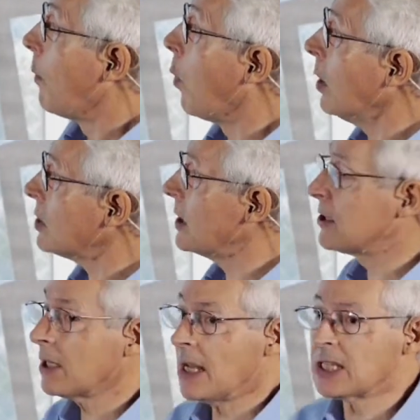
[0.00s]
What
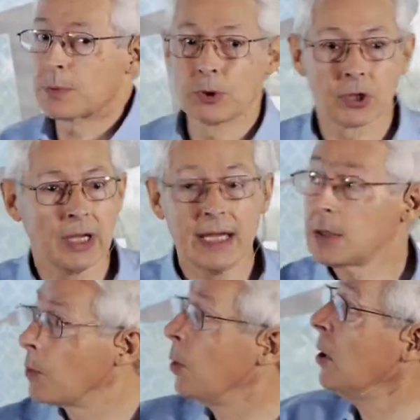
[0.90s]
is an isthmus?
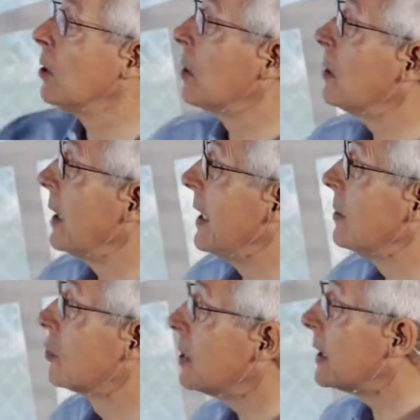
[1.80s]
The word
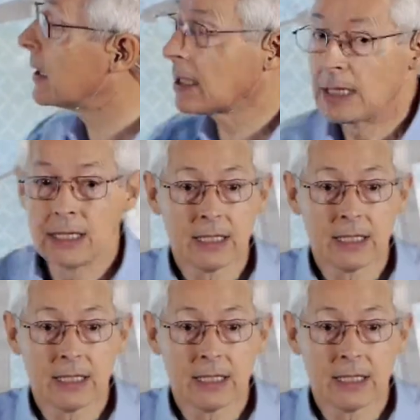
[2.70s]
in Greek,